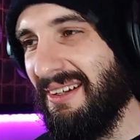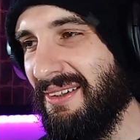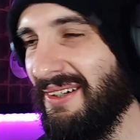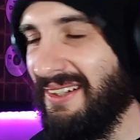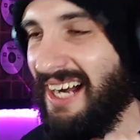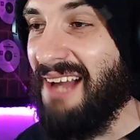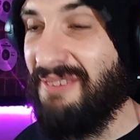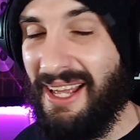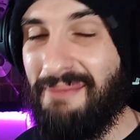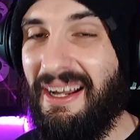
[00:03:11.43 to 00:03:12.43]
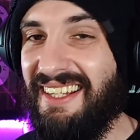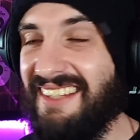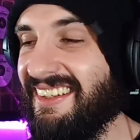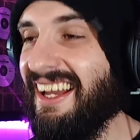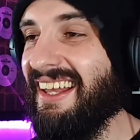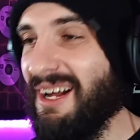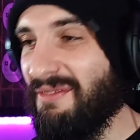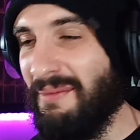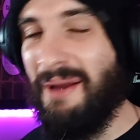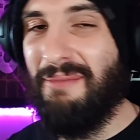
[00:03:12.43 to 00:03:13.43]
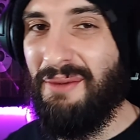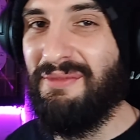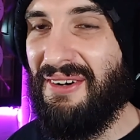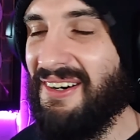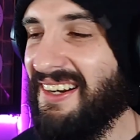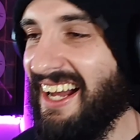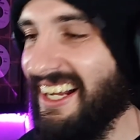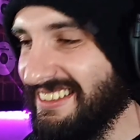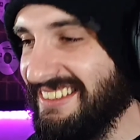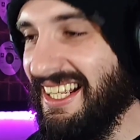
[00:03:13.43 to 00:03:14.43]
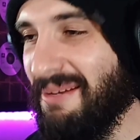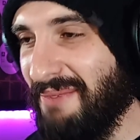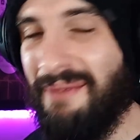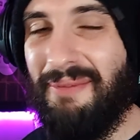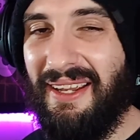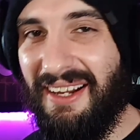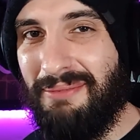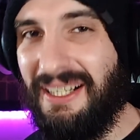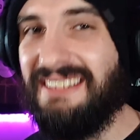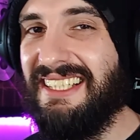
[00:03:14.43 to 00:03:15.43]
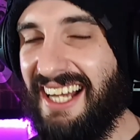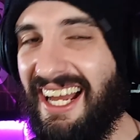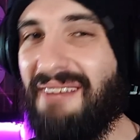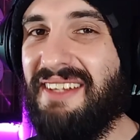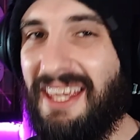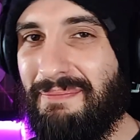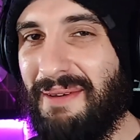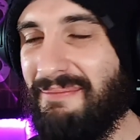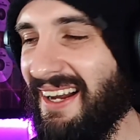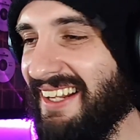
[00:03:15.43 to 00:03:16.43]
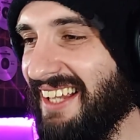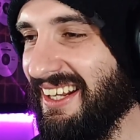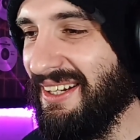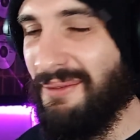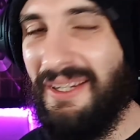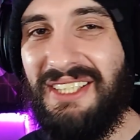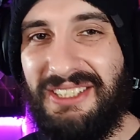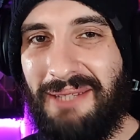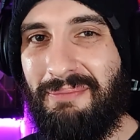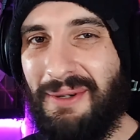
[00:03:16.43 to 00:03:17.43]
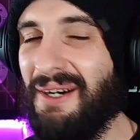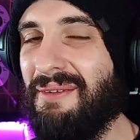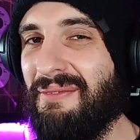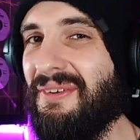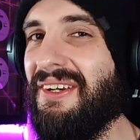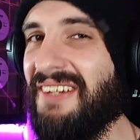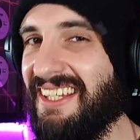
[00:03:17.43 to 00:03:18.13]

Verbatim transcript: Oh, I think I might need to get that for my mom for her cats. That might be a present I have to keep in mind, getting a wee jumper for your